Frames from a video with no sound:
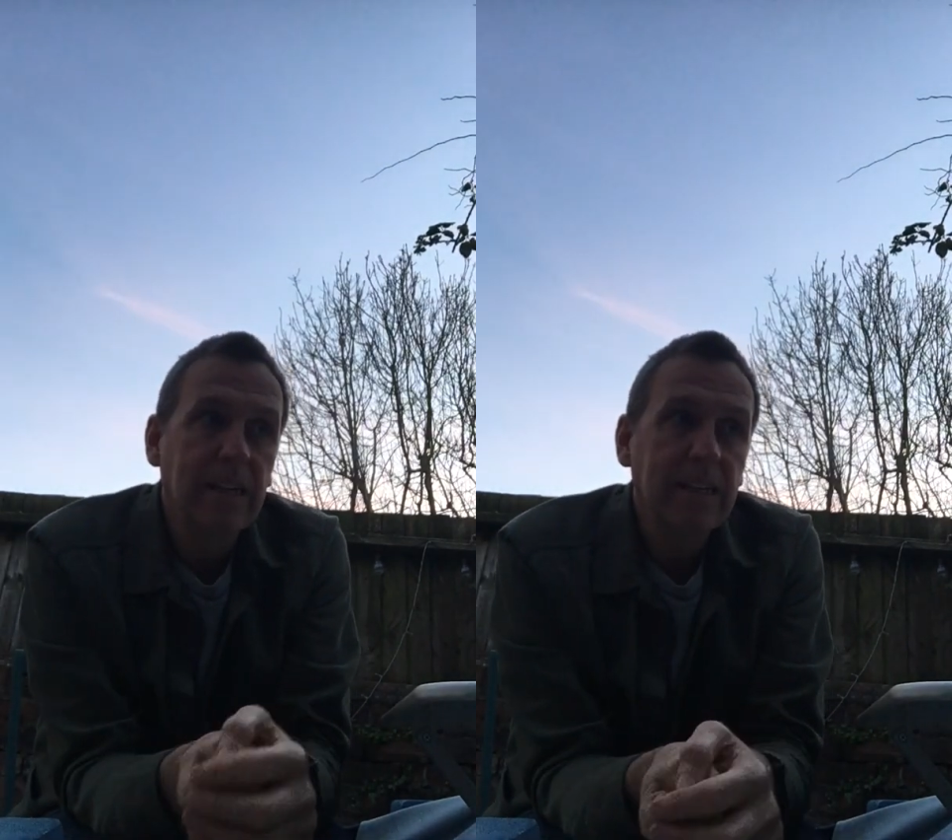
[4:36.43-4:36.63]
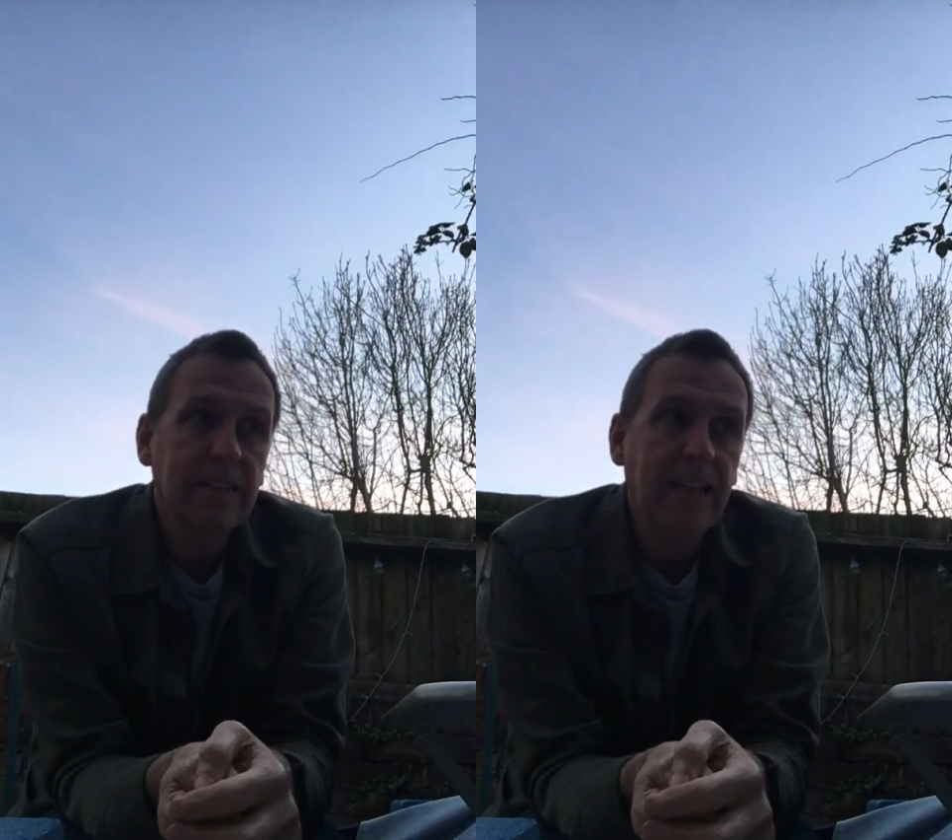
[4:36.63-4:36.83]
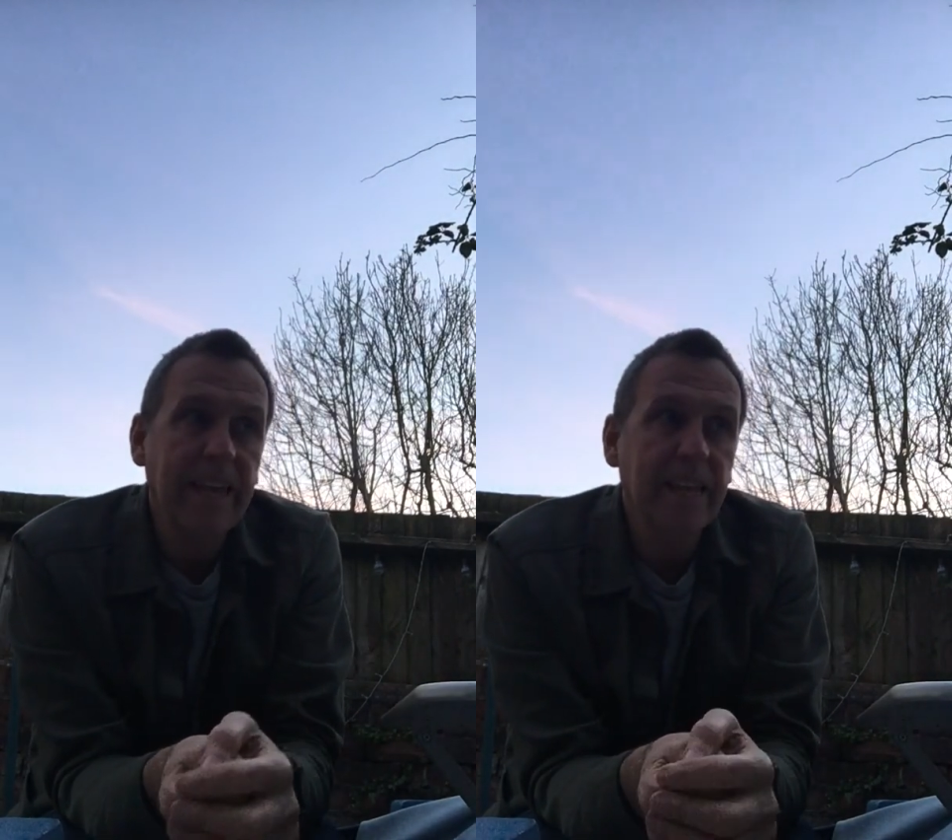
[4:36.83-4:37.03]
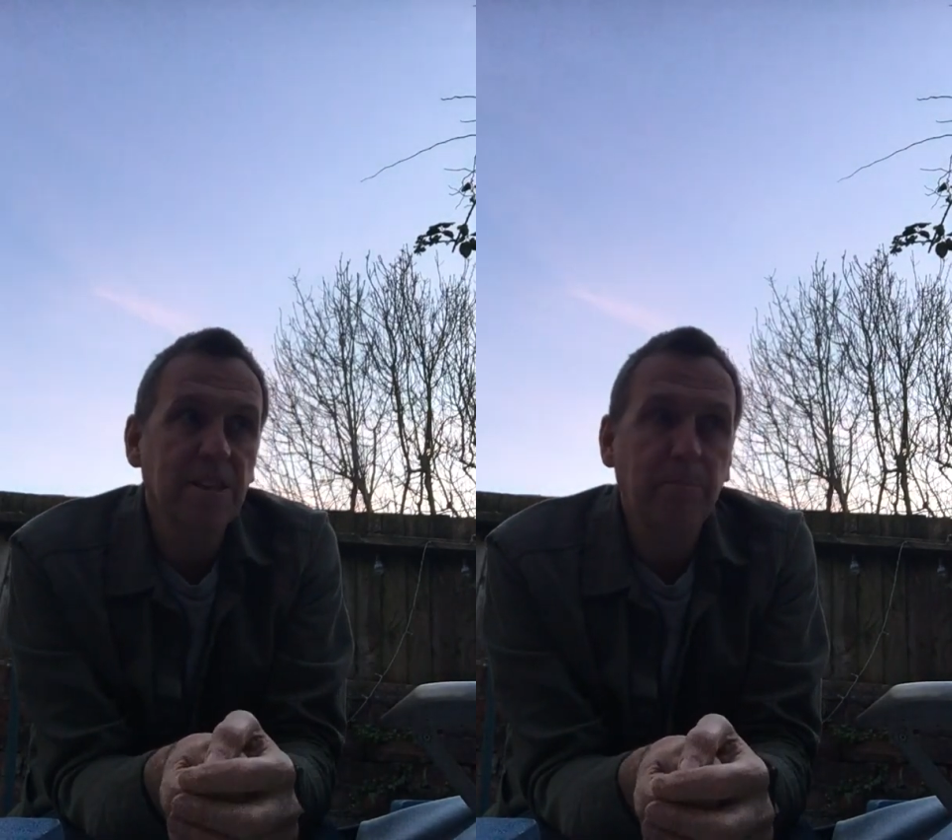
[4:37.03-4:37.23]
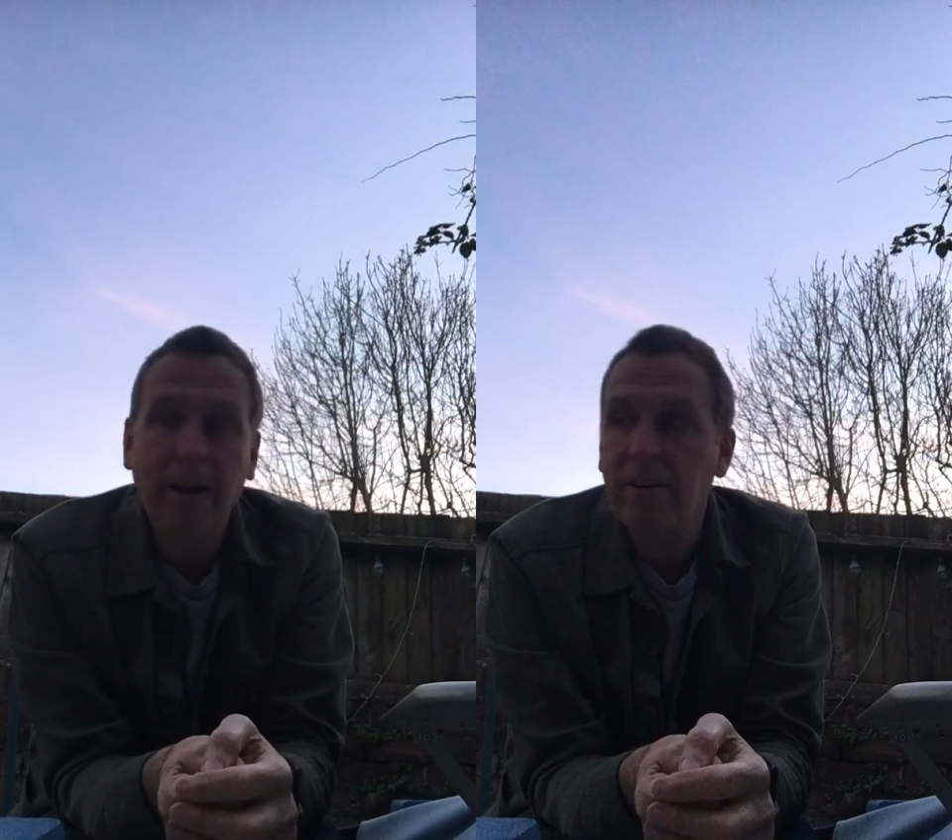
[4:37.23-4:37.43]
taking
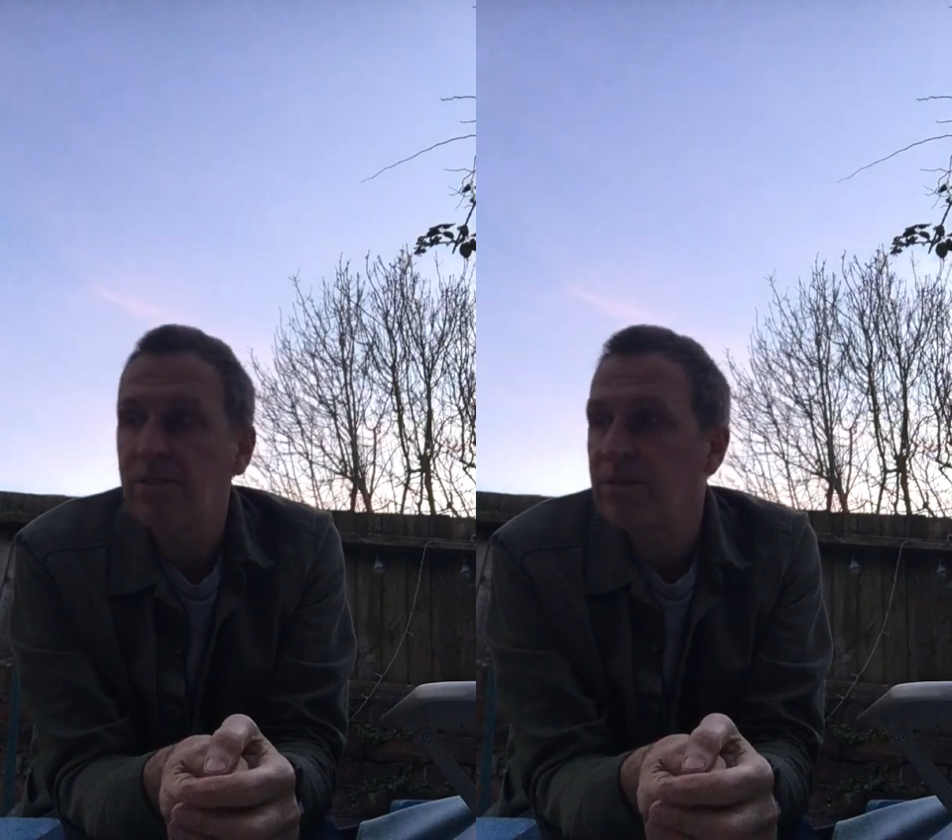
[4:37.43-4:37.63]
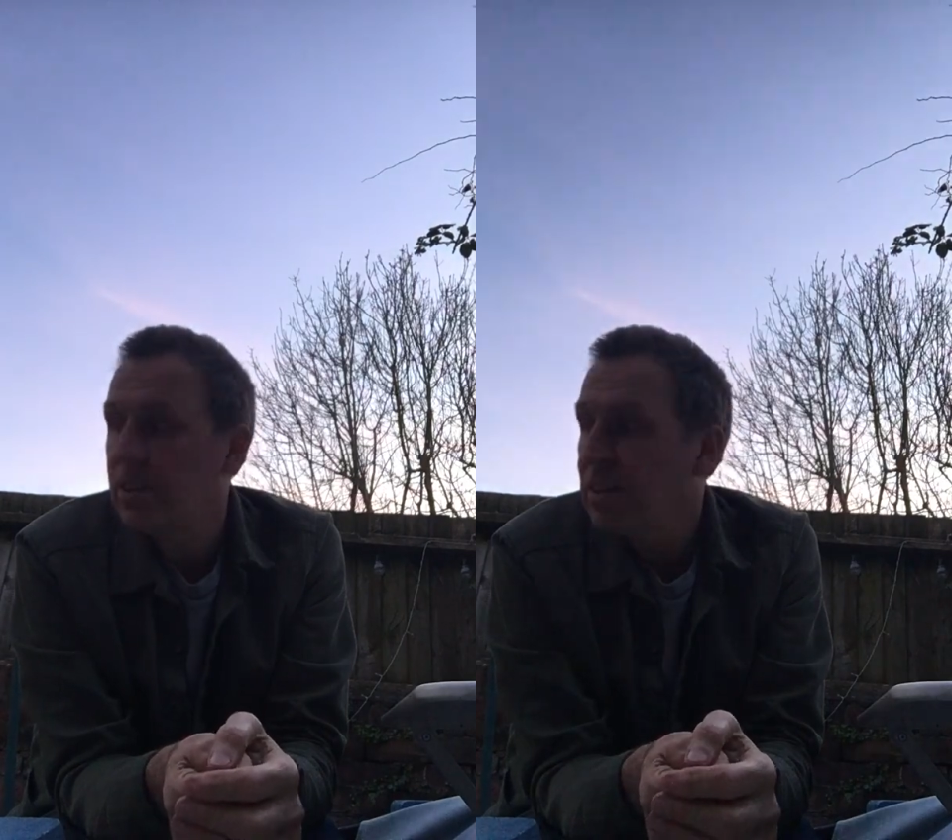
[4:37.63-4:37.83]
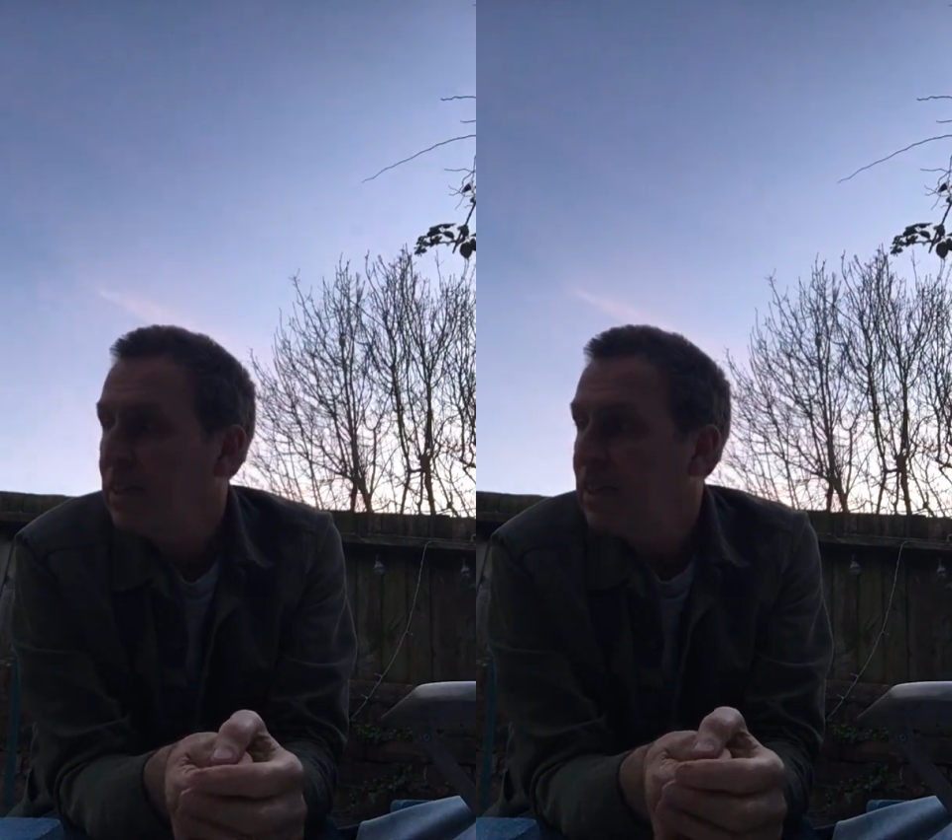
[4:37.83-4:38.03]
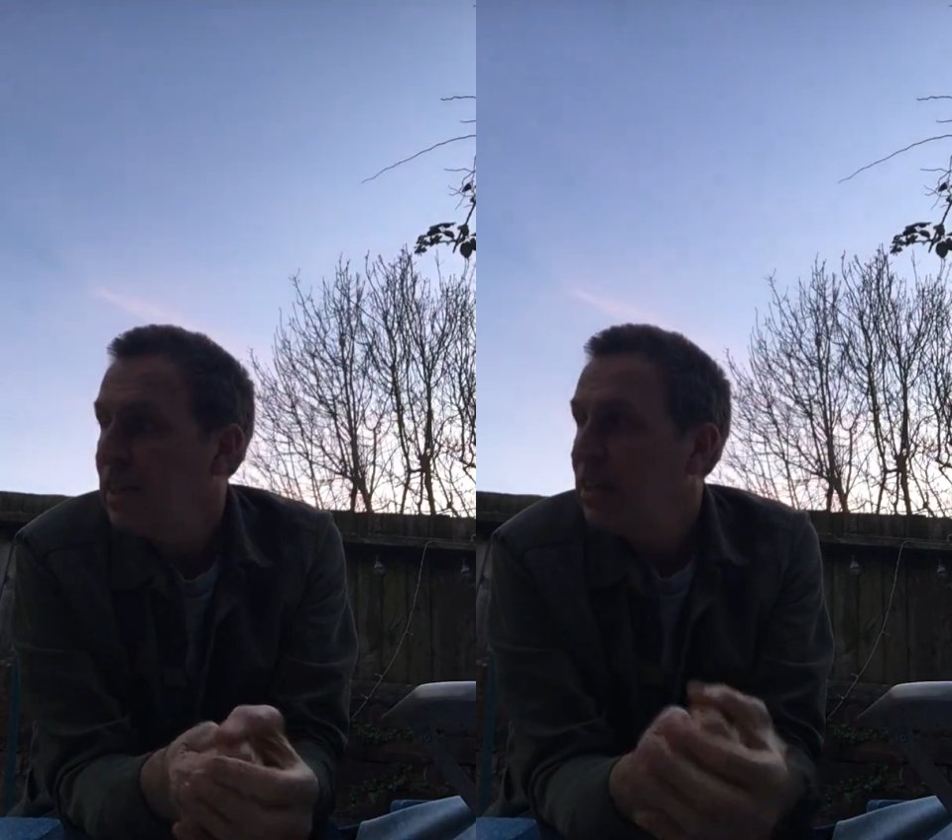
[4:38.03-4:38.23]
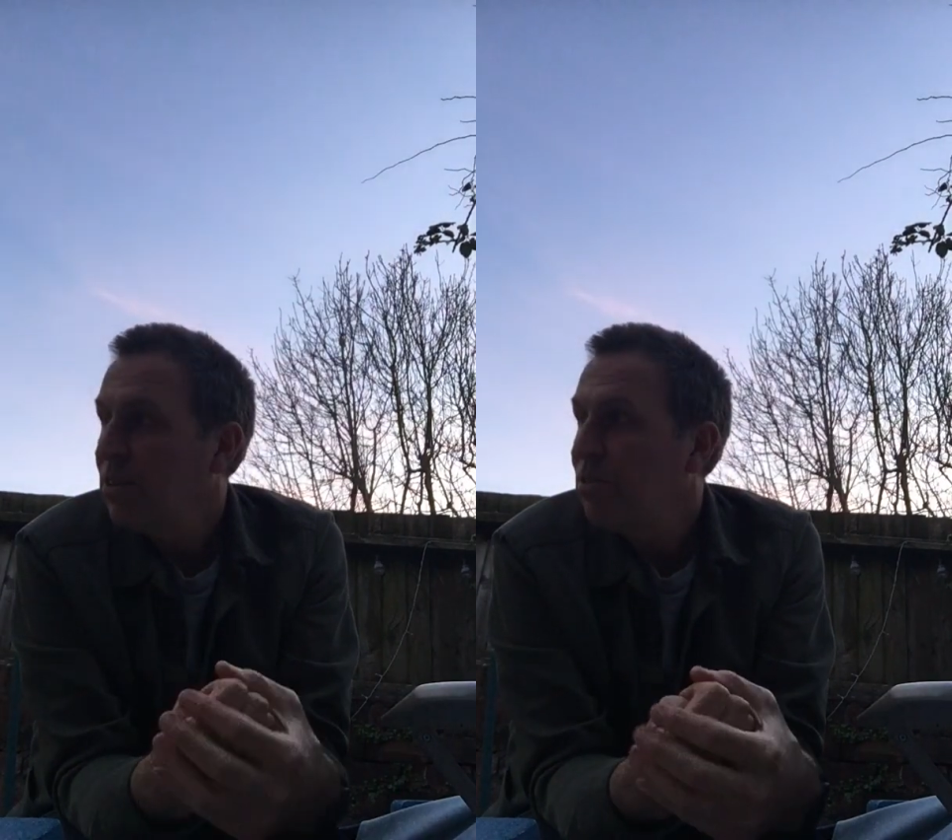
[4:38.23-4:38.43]
sparrows,
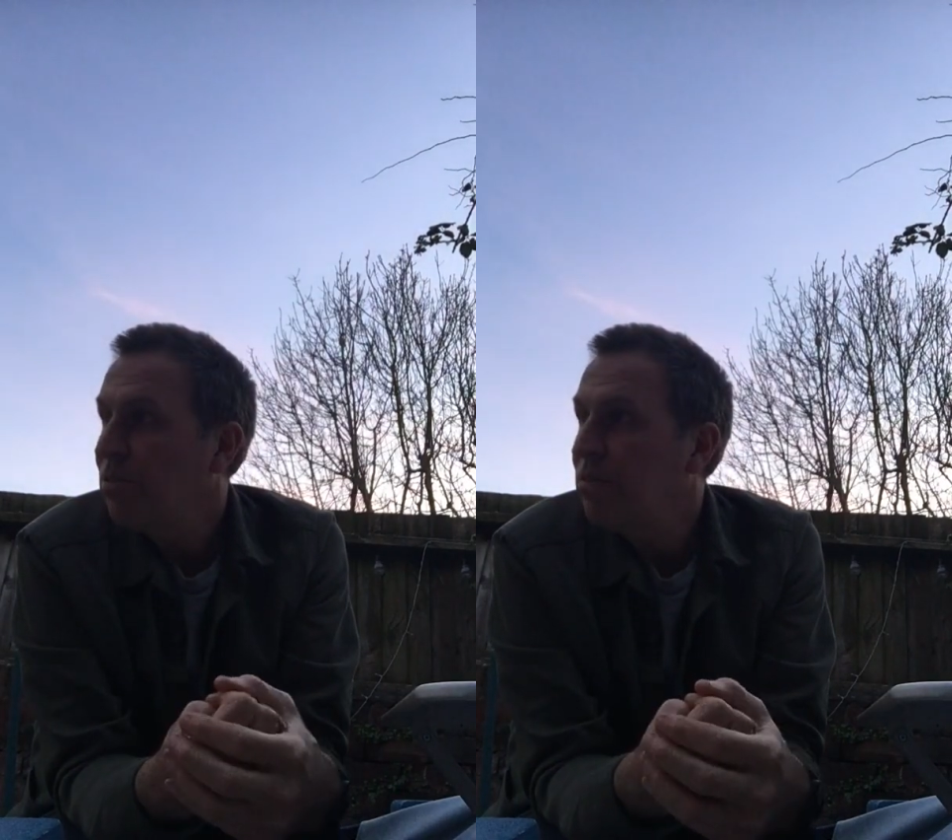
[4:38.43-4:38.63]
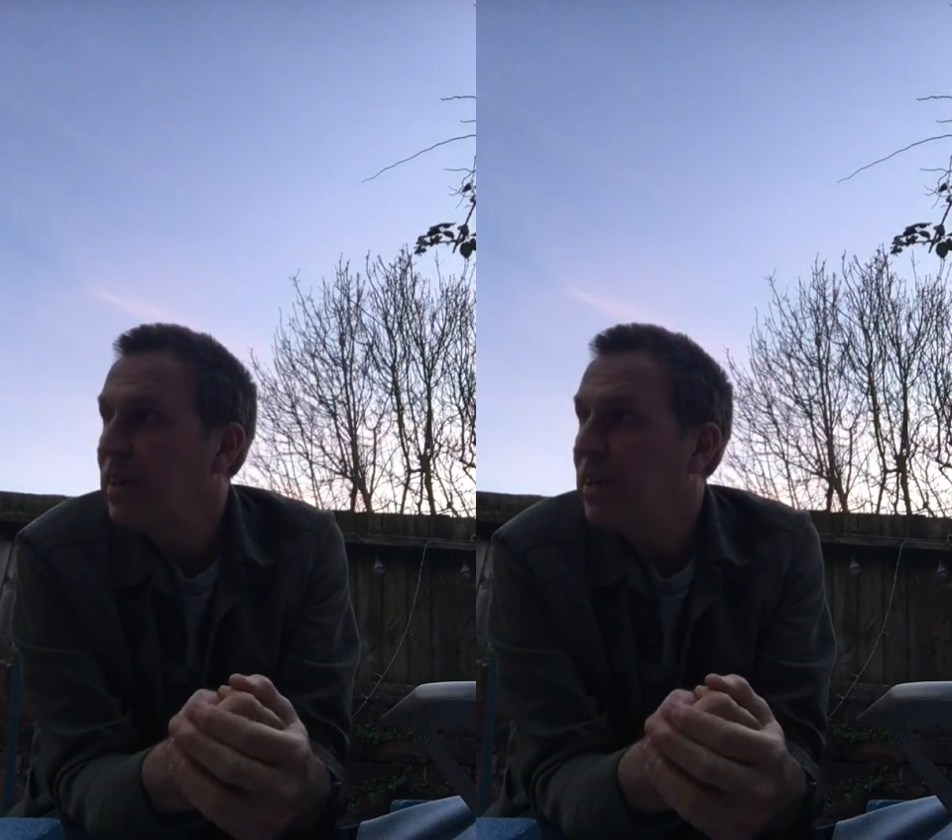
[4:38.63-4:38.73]
or